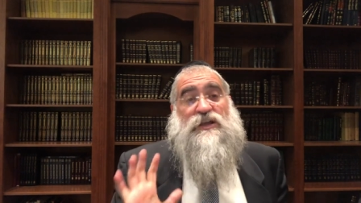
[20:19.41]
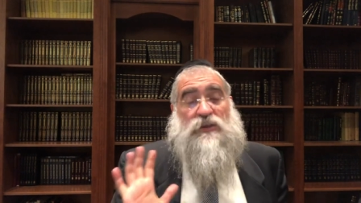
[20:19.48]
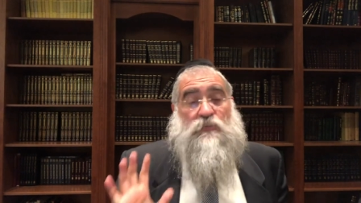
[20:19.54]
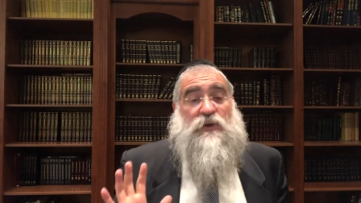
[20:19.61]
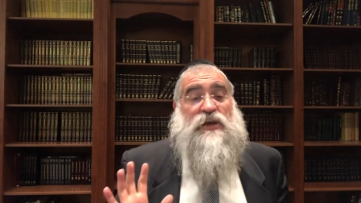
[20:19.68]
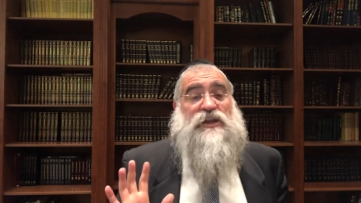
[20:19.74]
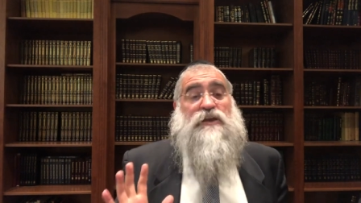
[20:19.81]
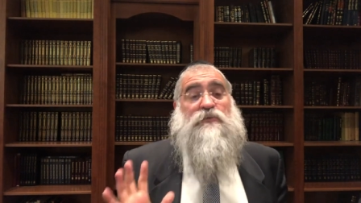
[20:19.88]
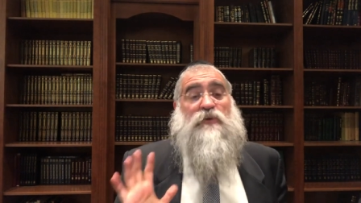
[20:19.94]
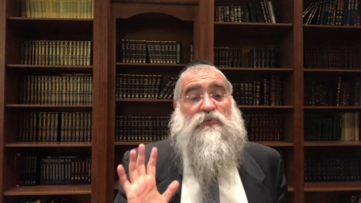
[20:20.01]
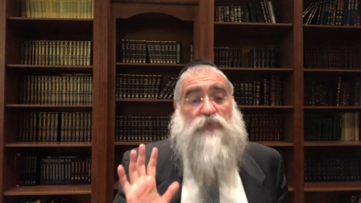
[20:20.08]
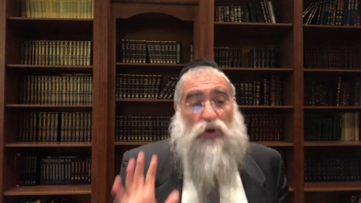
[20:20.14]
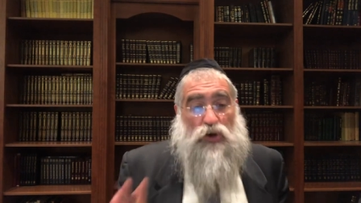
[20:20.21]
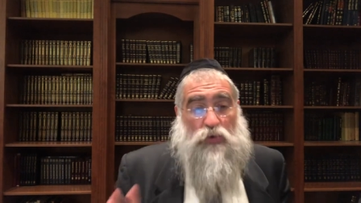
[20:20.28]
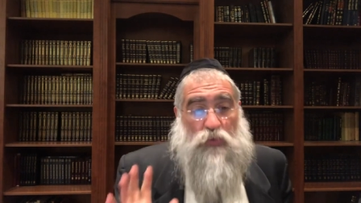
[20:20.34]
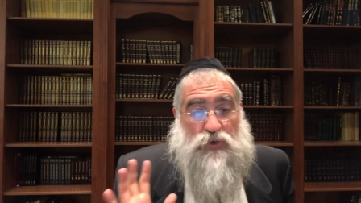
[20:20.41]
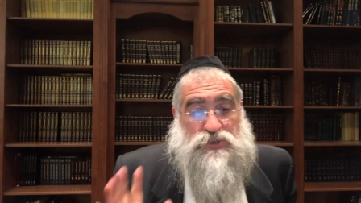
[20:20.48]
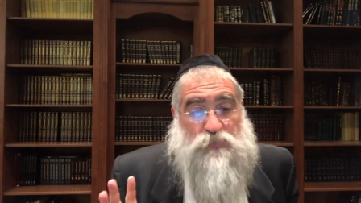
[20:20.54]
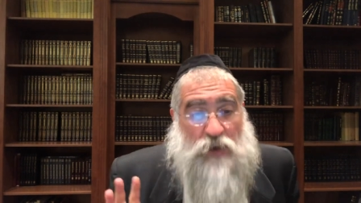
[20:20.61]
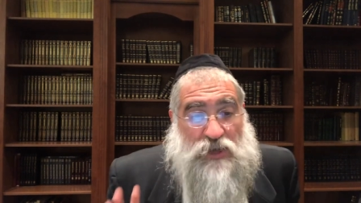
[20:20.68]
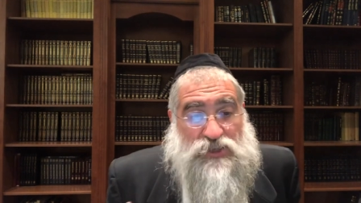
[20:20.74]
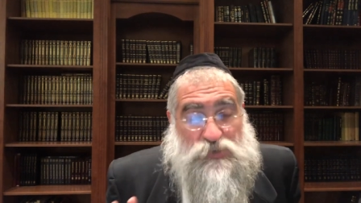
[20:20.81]
The beginning of Torah
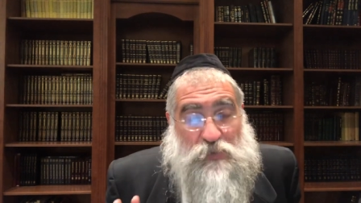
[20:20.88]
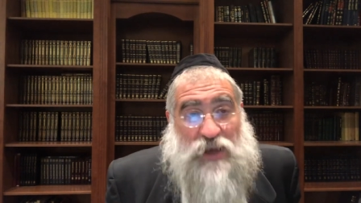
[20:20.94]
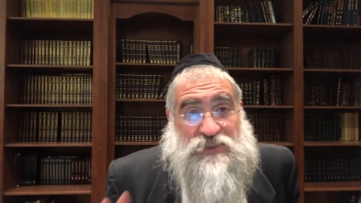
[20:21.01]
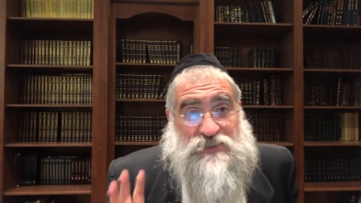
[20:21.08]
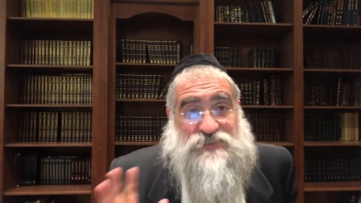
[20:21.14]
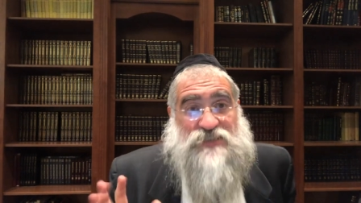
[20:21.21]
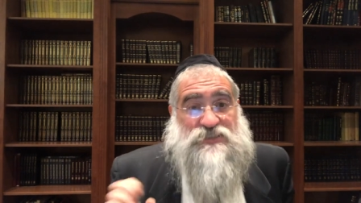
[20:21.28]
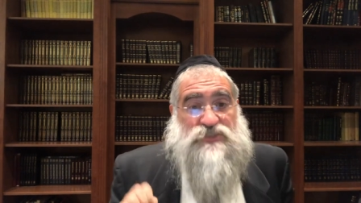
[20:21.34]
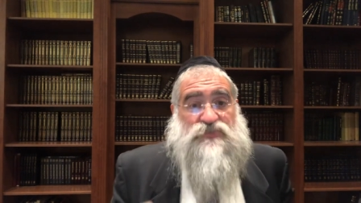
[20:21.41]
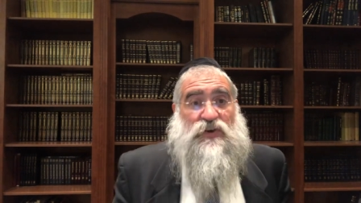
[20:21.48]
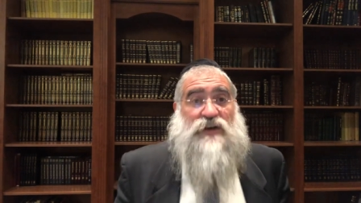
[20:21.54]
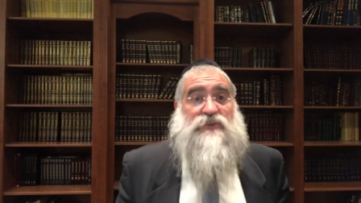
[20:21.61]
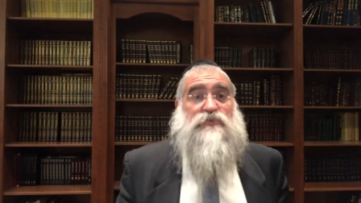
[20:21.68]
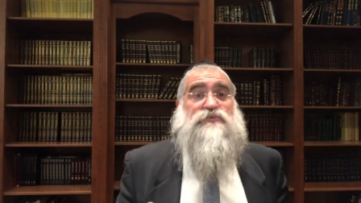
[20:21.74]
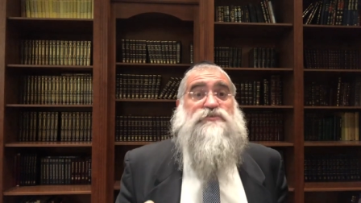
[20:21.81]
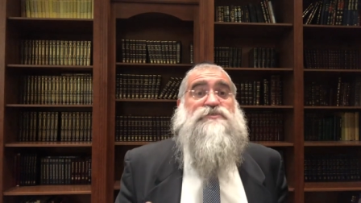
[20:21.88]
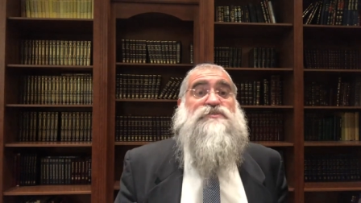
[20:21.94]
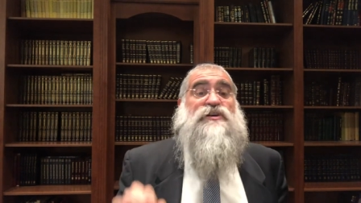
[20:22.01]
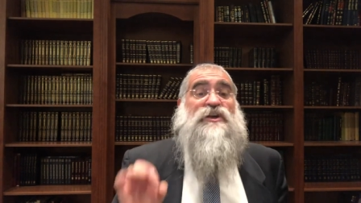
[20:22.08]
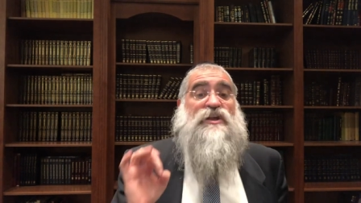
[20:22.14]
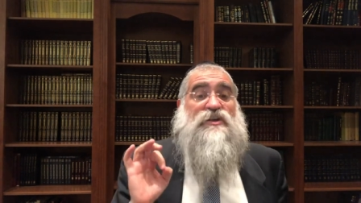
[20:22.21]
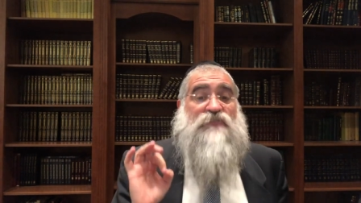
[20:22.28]
portion of Parshas says as follows:
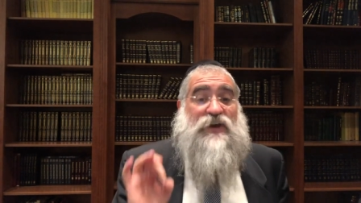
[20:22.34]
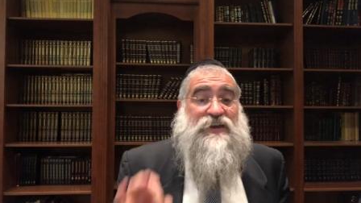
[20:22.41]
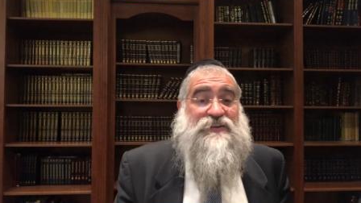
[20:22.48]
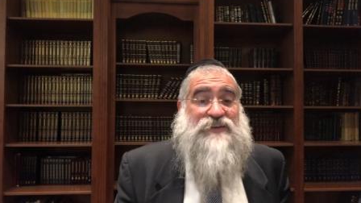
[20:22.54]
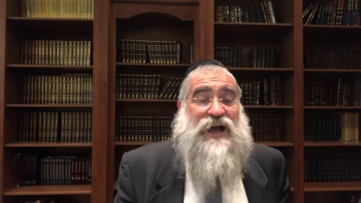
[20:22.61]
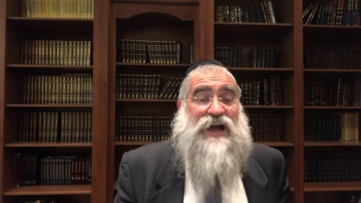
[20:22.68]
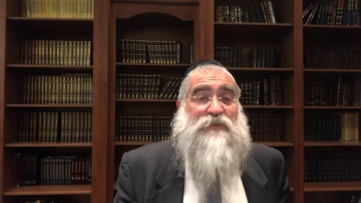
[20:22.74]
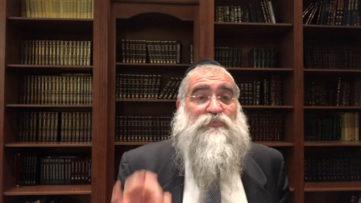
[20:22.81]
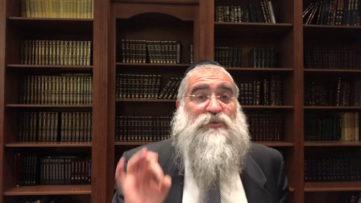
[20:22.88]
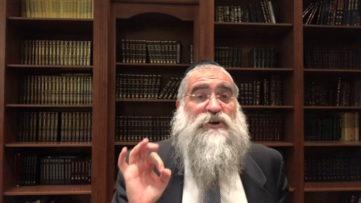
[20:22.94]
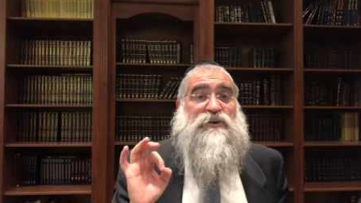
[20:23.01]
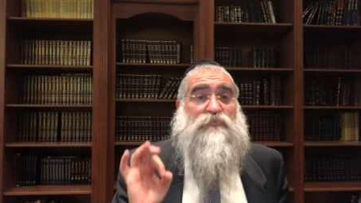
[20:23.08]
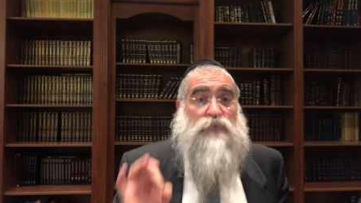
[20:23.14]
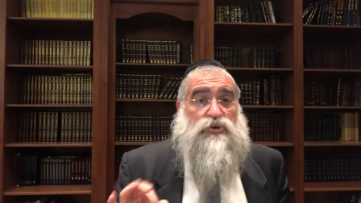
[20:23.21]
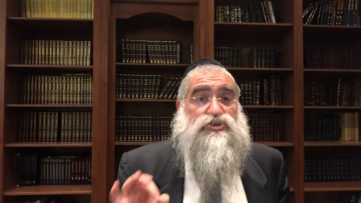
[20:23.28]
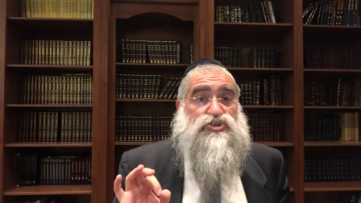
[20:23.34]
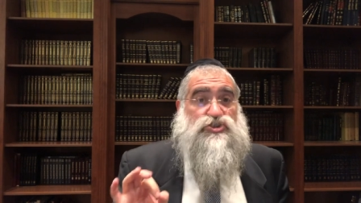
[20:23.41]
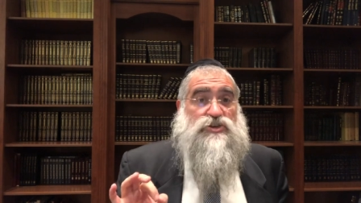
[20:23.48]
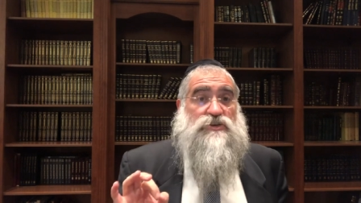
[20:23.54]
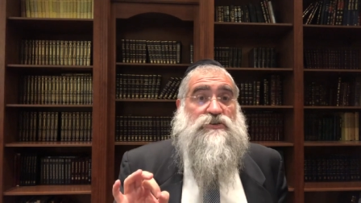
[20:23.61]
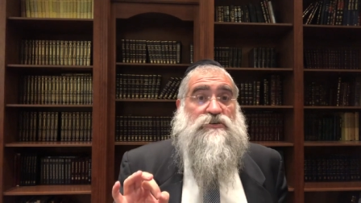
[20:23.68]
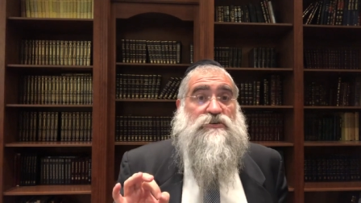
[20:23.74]
Vayidaber
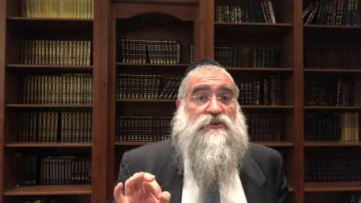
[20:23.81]
Moshe,